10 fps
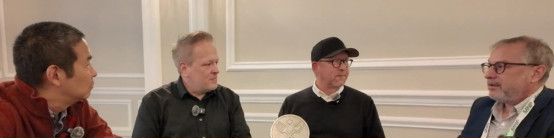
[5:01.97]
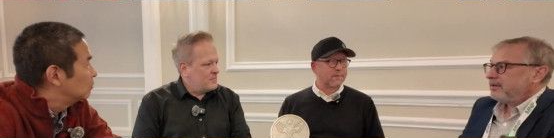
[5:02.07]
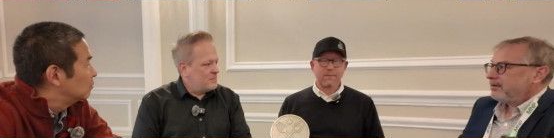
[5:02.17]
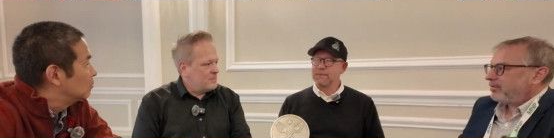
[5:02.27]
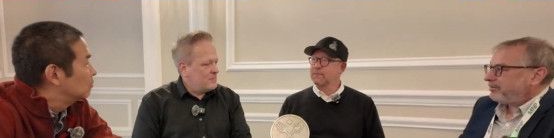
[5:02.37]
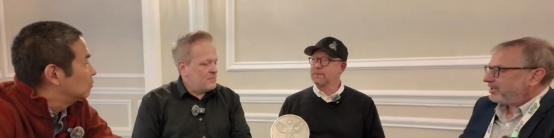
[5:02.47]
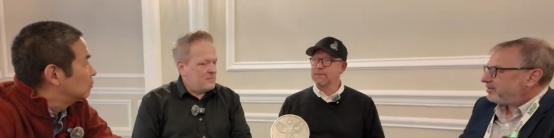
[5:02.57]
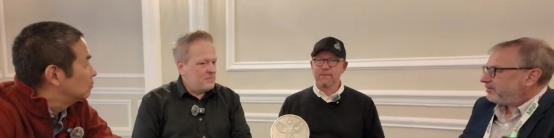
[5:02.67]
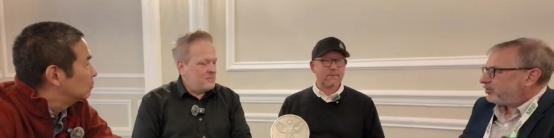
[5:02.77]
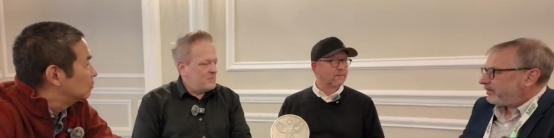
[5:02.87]
Speaker 1: Yes. Okay.
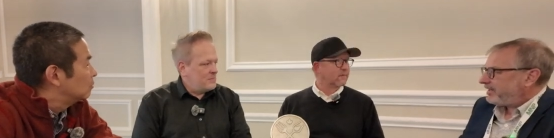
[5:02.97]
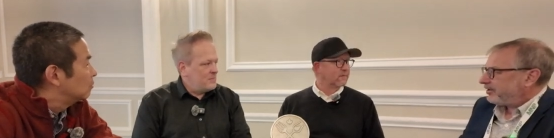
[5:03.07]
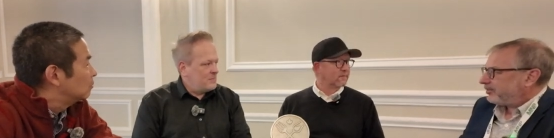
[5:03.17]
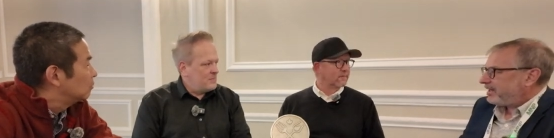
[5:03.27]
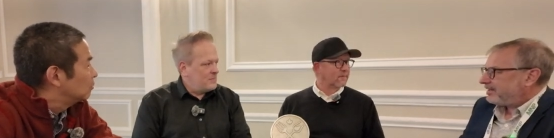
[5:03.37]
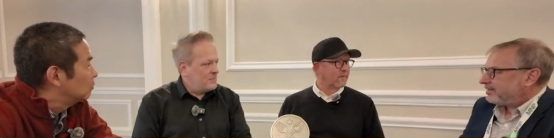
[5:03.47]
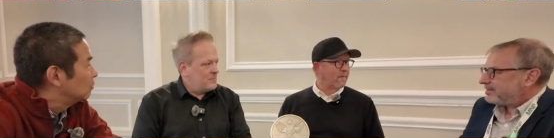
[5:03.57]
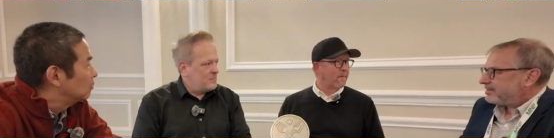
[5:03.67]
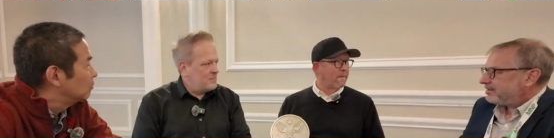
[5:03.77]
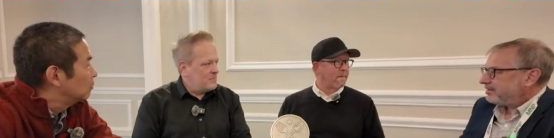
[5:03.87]
But I've got 20 year
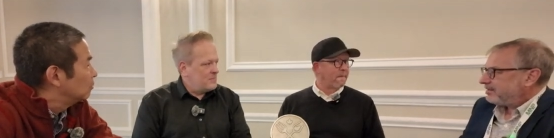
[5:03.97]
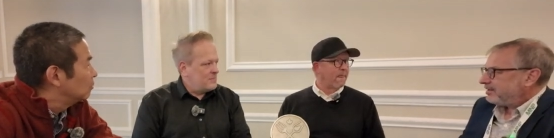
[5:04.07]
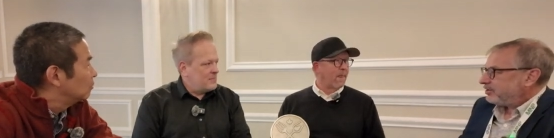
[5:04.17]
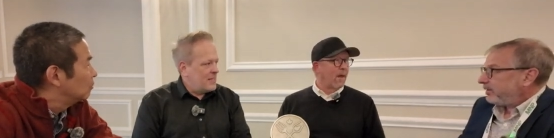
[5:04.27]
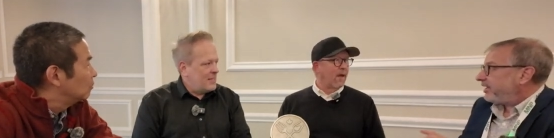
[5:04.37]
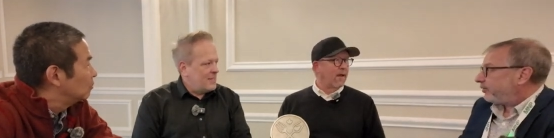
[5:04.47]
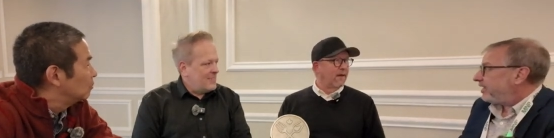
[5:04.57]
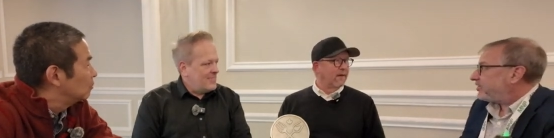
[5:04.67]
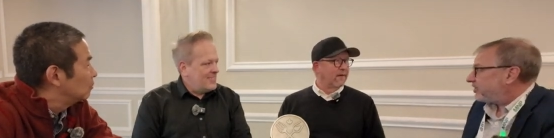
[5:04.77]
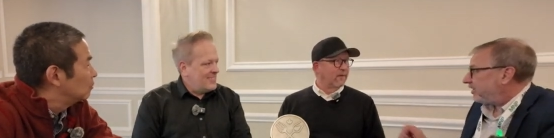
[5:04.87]
runs.
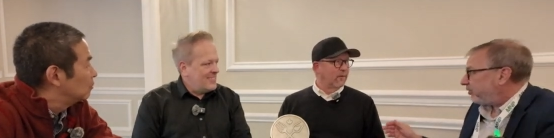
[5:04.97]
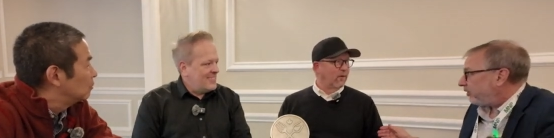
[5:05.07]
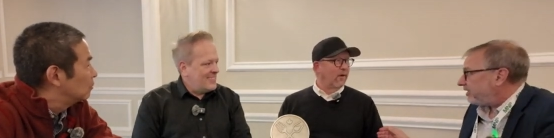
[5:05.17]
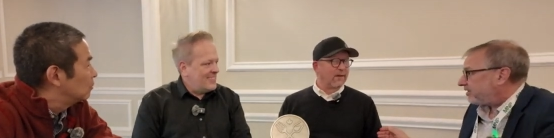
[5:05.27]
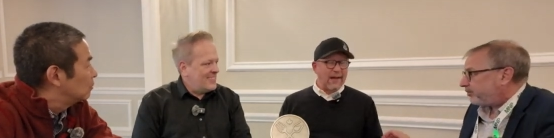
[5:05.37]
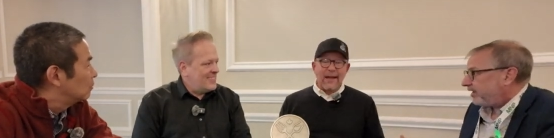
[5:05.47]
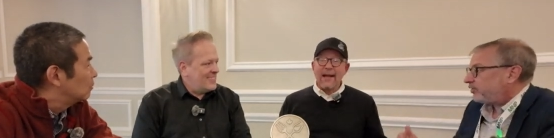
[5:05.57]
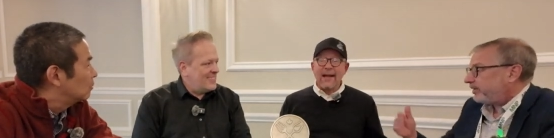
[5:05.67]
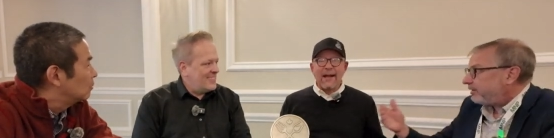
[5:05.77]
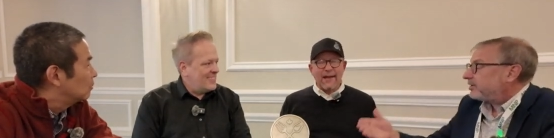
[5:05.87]
20 year runs as an employee
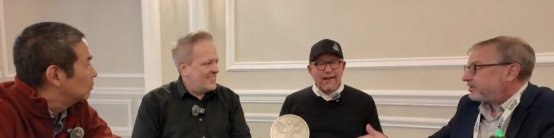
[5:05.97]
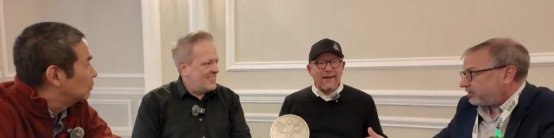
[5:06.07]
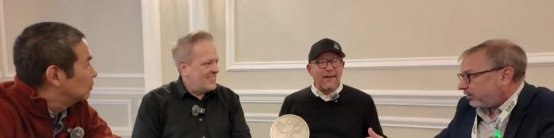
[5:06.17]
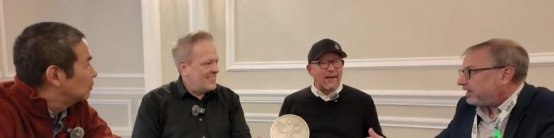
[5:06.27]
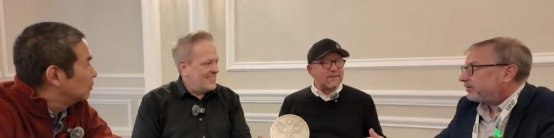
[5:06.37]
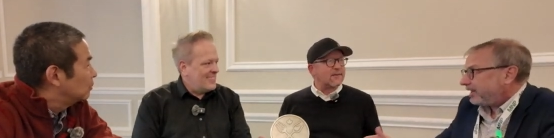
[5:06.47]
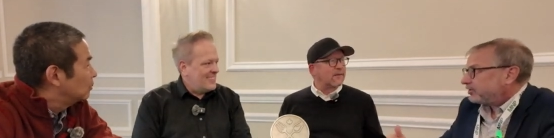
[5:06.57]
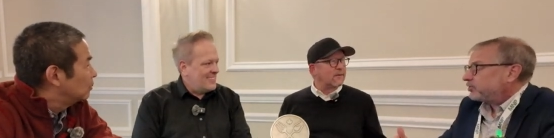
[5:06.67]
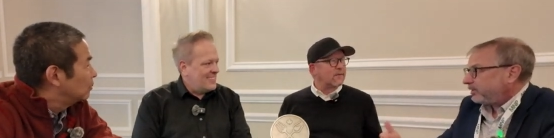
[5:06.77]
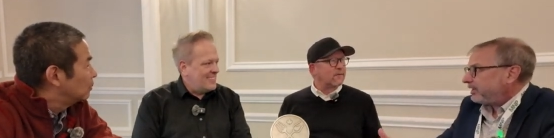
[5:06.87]
is impressive. 20 years as a
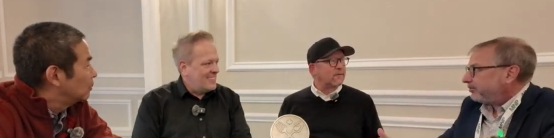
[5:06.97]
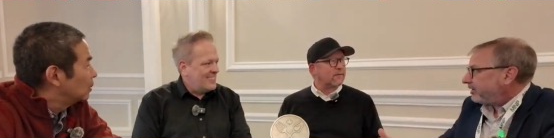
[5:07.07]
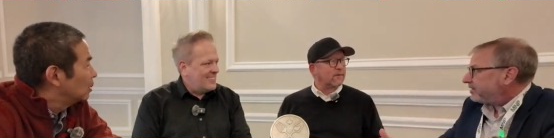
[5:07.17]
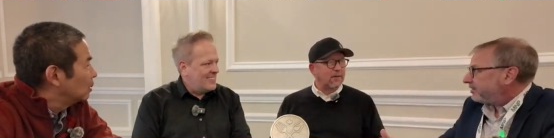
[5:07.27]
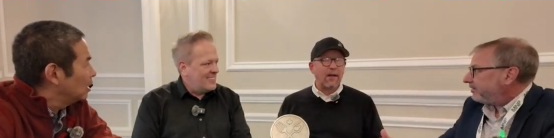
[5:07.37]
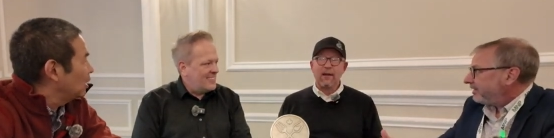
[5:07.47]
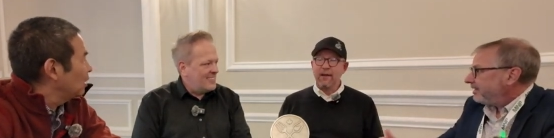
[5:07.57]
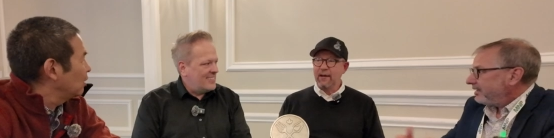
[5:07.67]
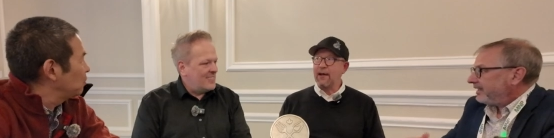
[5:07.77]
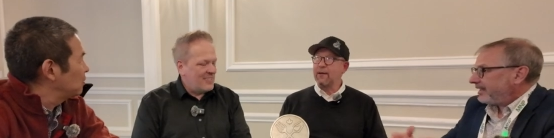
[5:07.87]
contractor is really
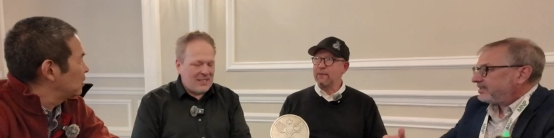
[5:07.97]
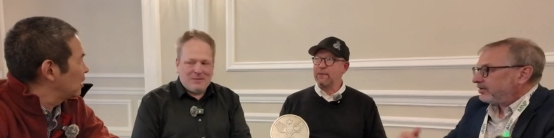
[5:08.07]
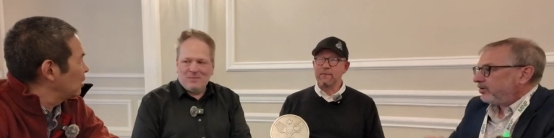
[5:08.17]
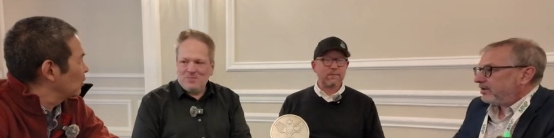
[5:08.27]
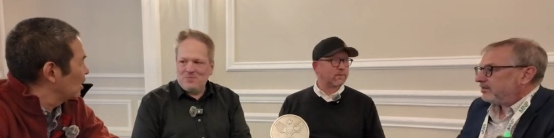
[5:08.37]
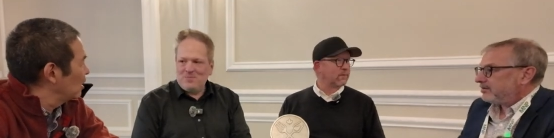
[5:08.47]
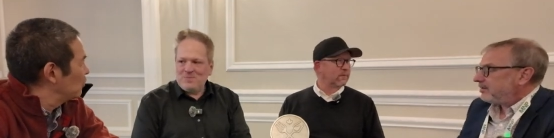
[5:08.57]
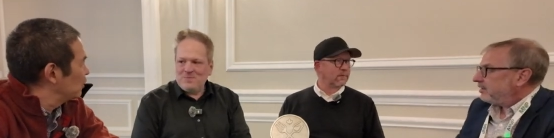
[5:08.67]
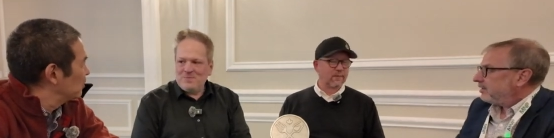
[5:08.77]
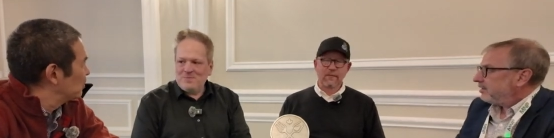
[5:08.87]
impressive. I, I that's a think
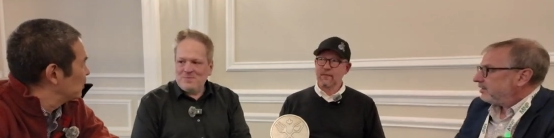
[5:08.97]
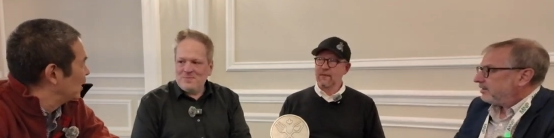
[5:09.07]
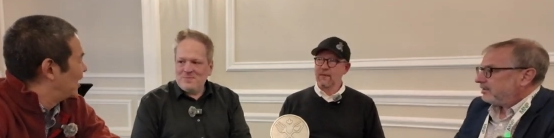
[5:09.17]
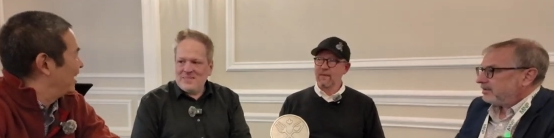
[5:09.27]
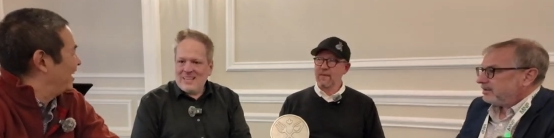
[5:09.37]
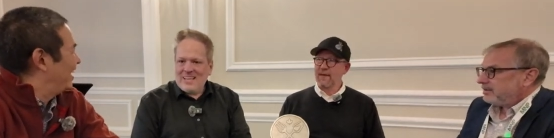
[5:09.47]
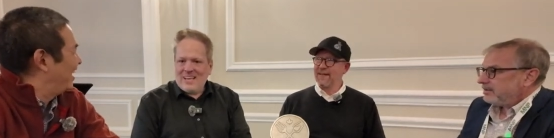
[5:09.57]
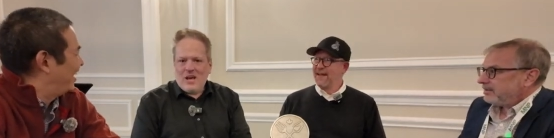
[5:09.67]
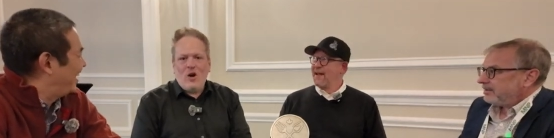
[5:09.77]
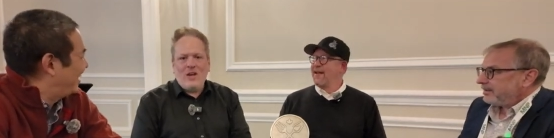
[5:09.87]
long. you're kind of an employee.
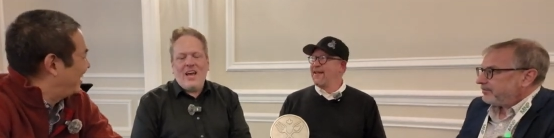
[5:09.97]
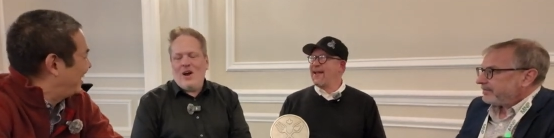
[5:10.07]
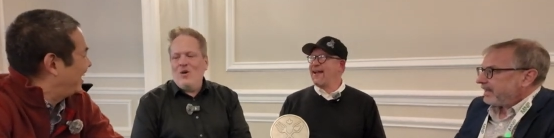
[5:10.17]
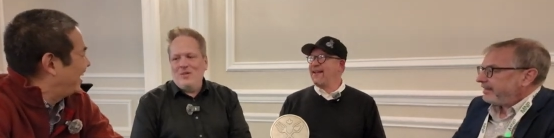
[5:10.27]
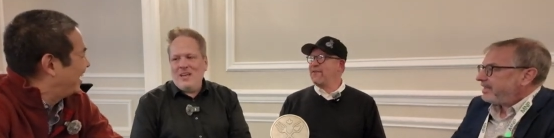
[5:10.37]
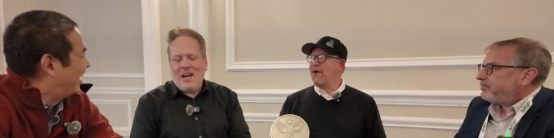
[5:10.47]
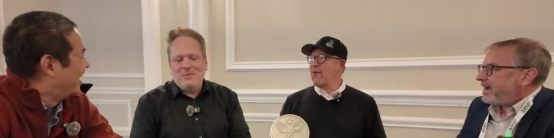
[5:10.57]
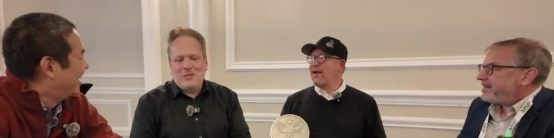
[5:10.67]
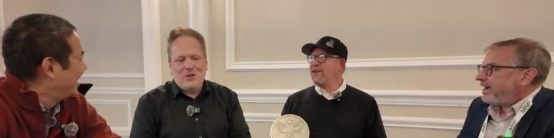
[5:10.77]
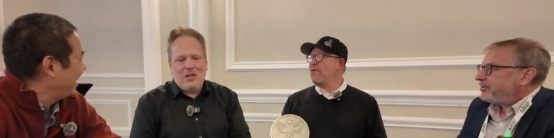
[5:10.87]
Oh yeah,
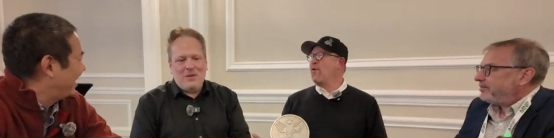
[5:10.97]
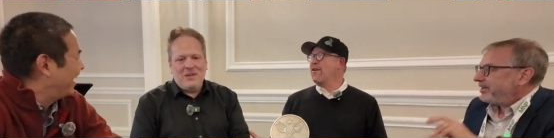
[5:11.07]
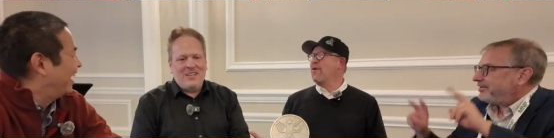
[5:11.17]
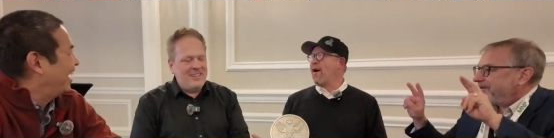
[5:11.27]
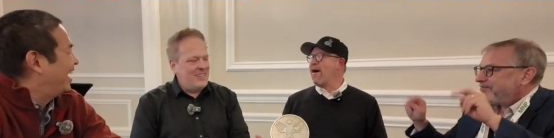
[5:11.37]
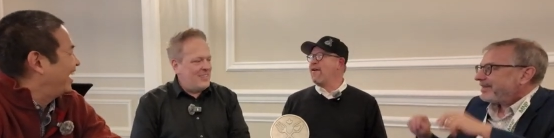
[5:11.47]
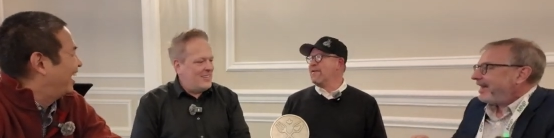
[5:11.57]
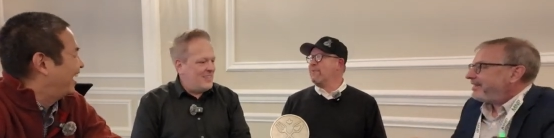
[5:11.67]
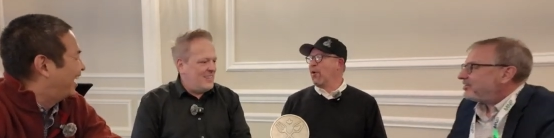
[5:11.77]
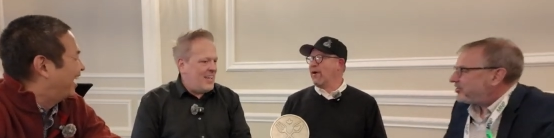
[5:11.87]
oh, I think by now
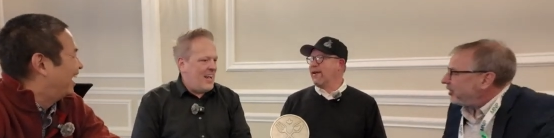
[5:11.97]
you, are